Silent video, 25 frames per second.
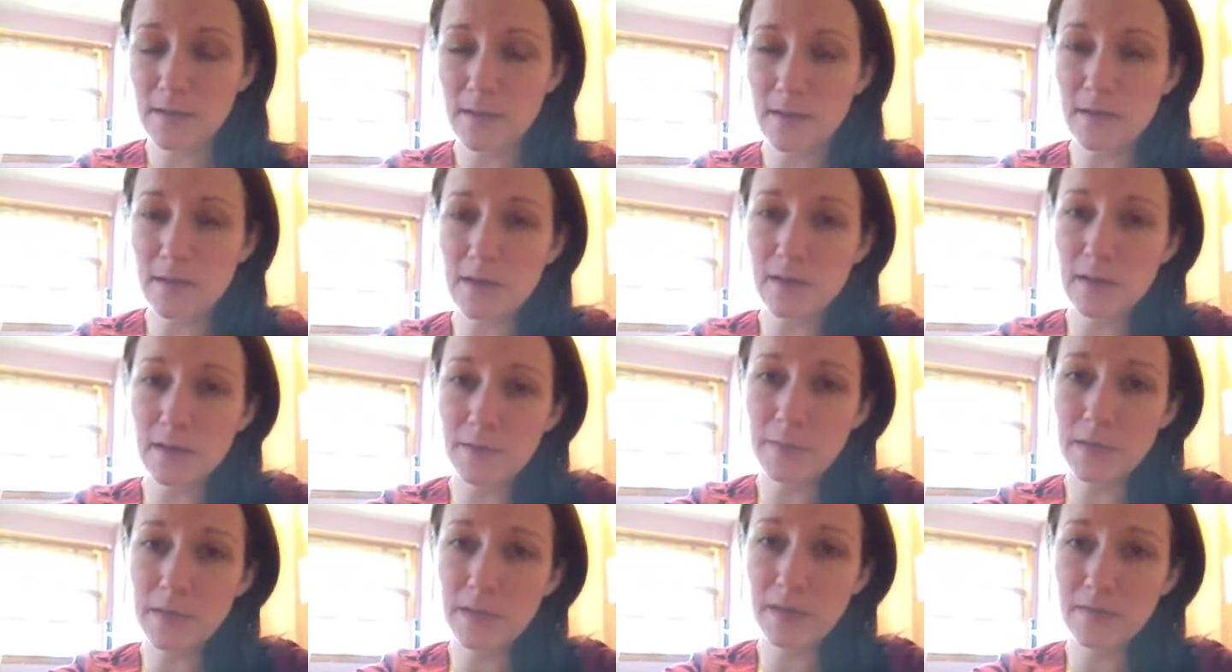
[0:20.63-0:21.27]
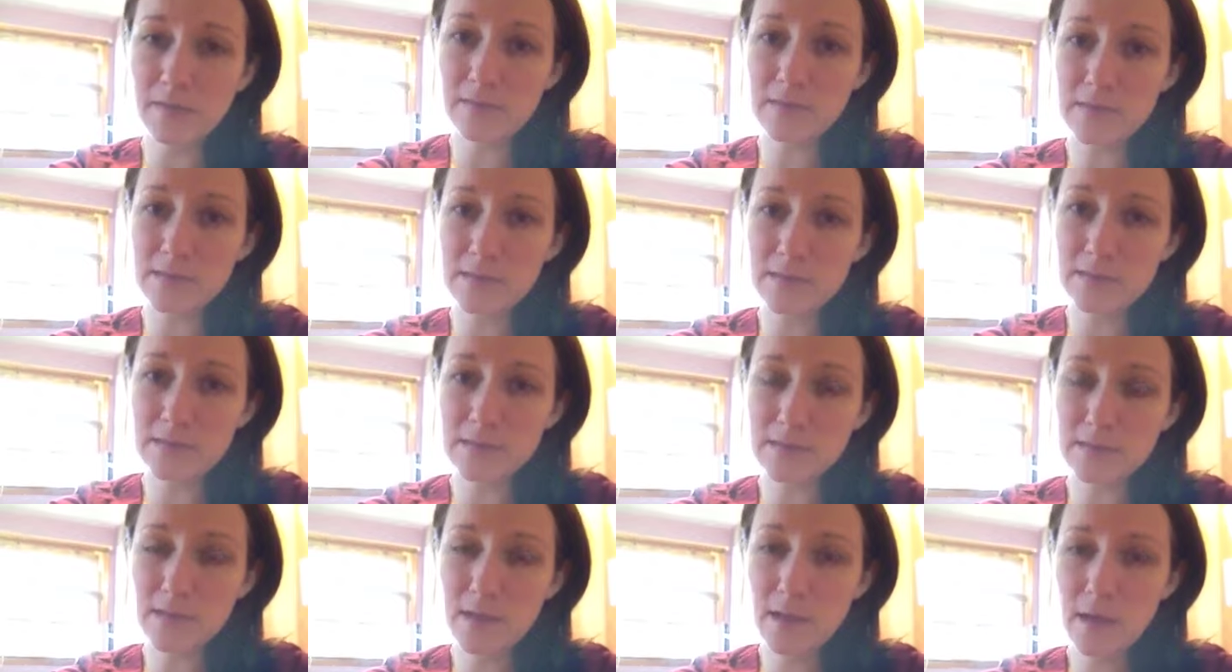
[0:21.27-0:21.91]
It gives
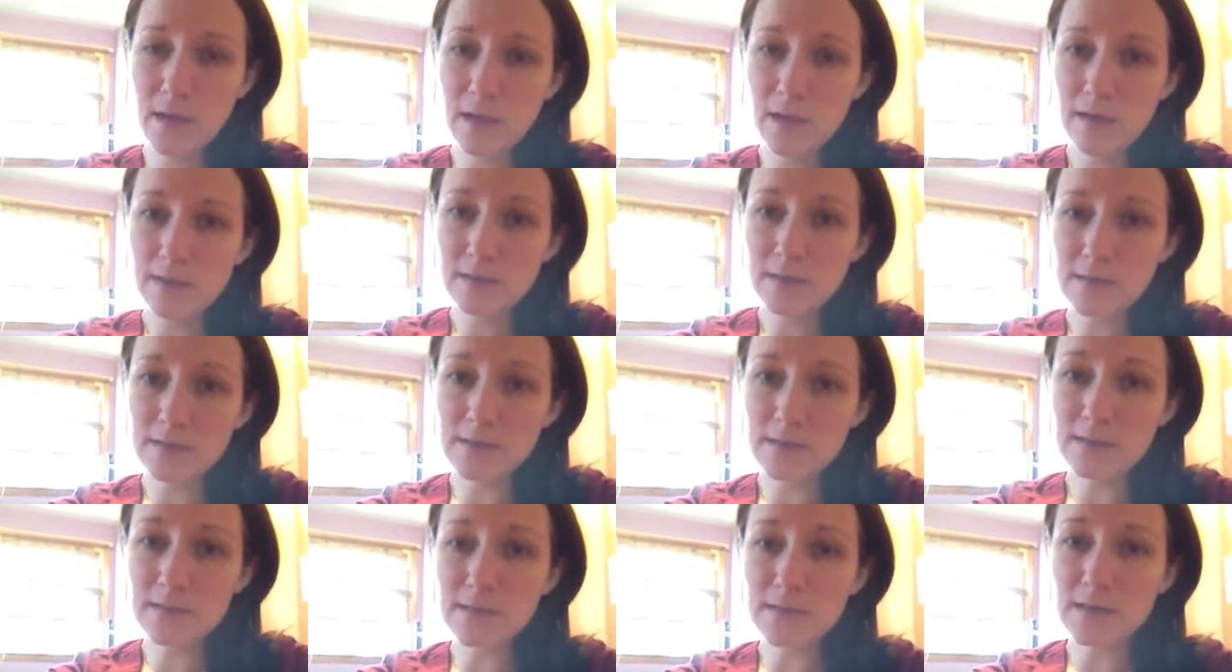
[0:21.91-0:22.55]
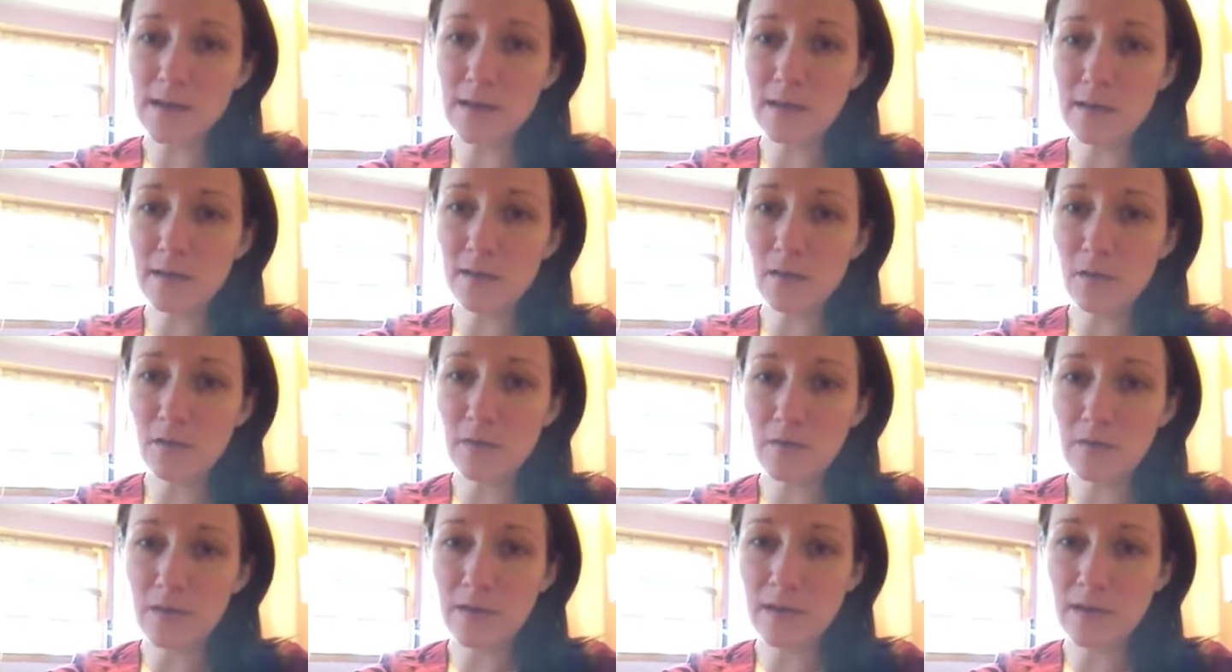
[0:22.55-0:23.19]
us systolic
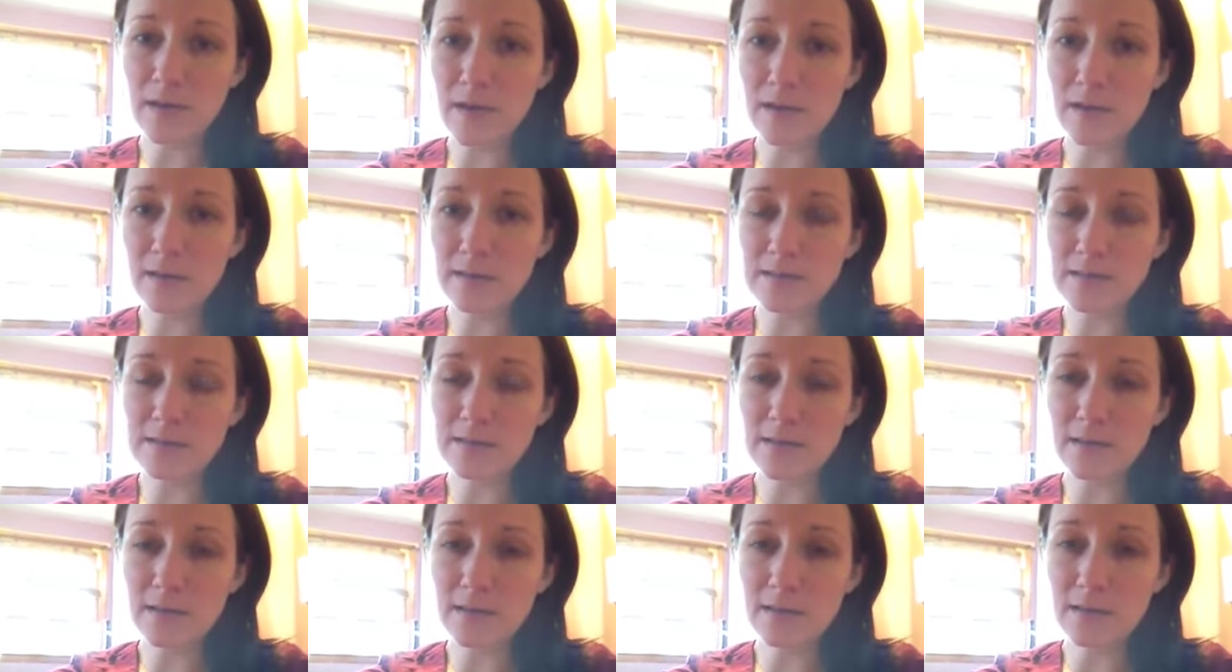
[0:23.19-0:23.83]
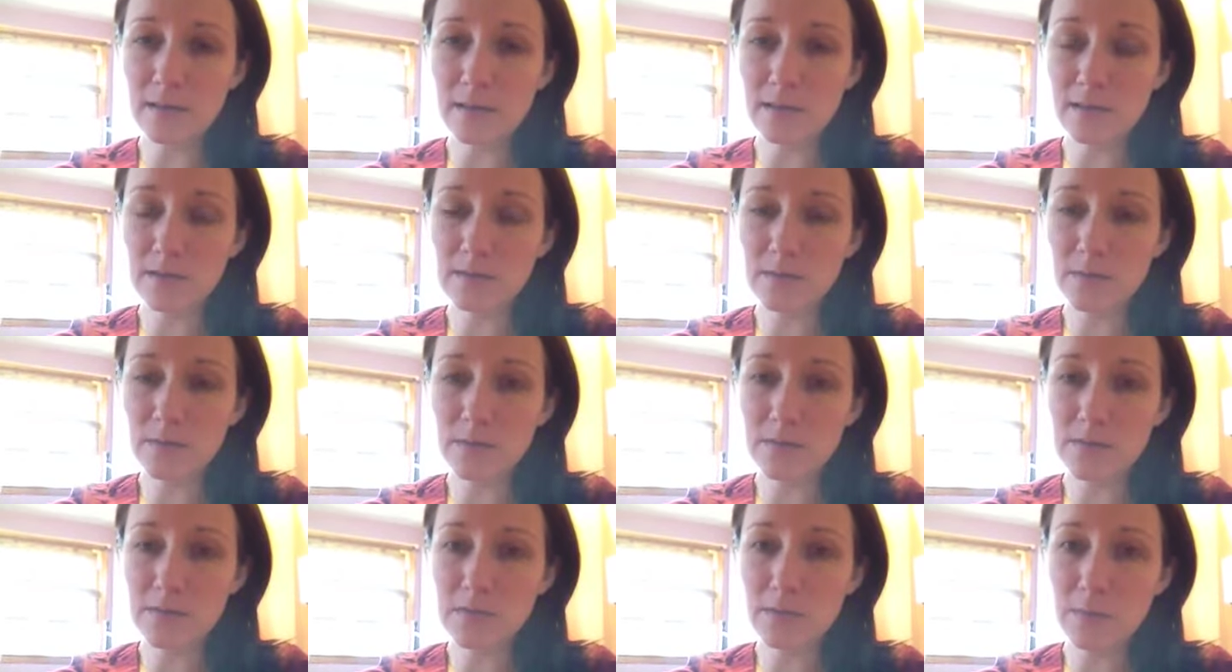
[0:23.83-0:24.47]
over diastolic, as
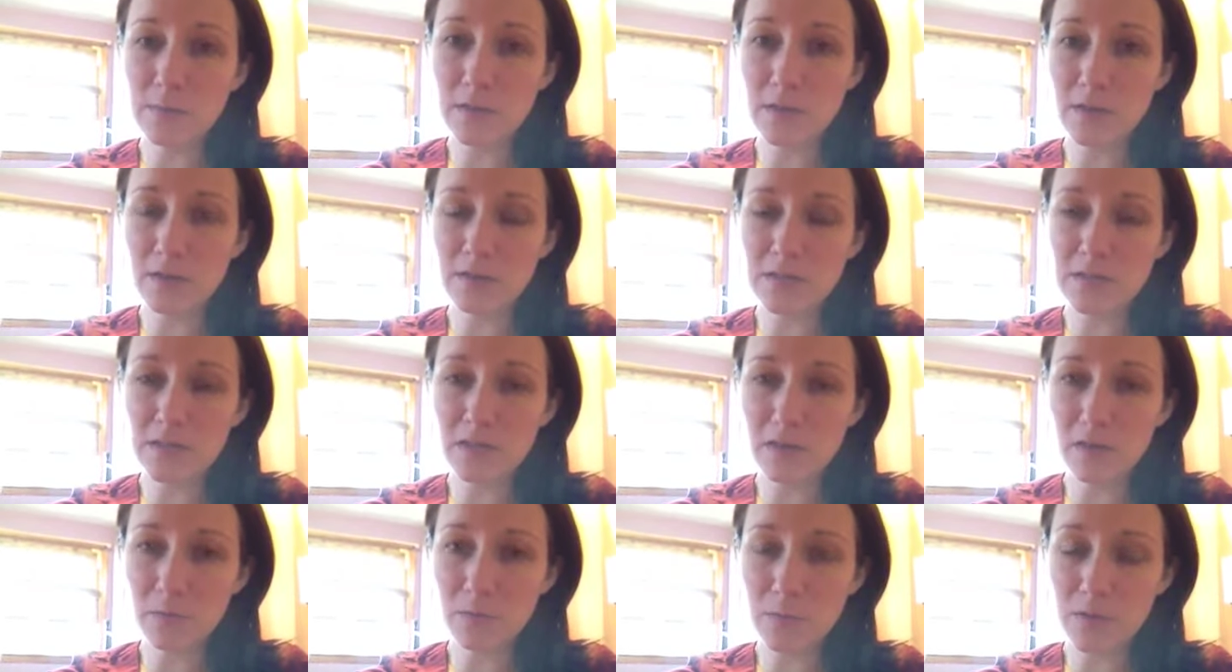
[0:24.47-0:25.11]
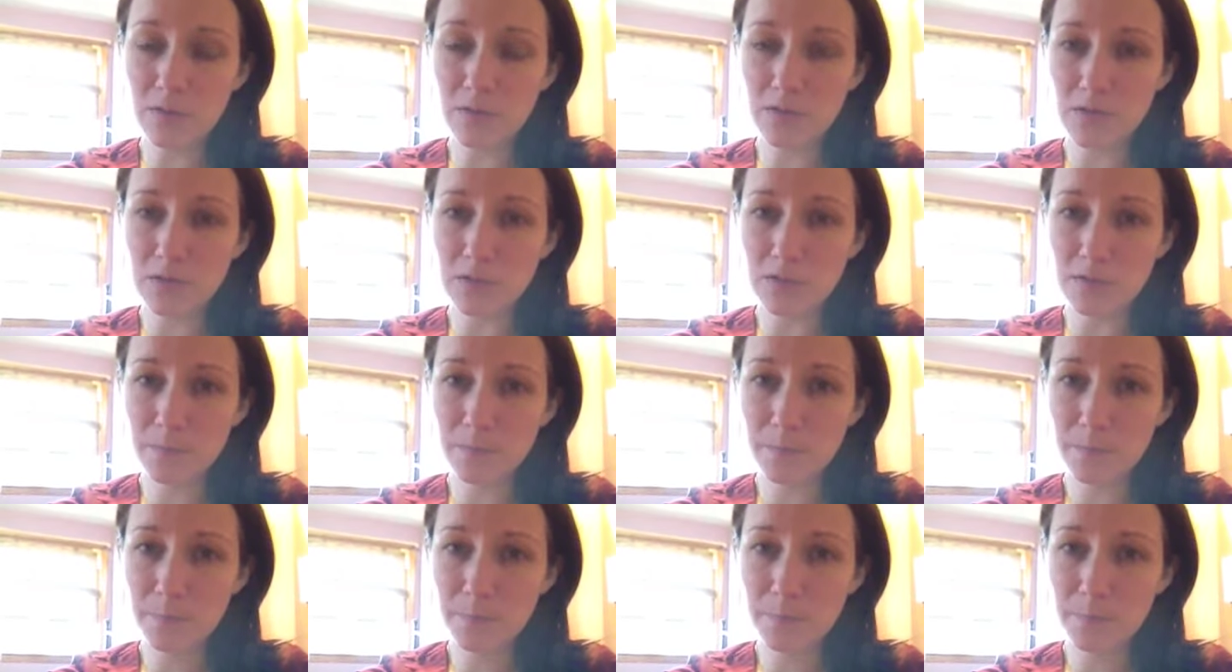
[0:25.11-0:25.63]
well as the mean arterial pressure.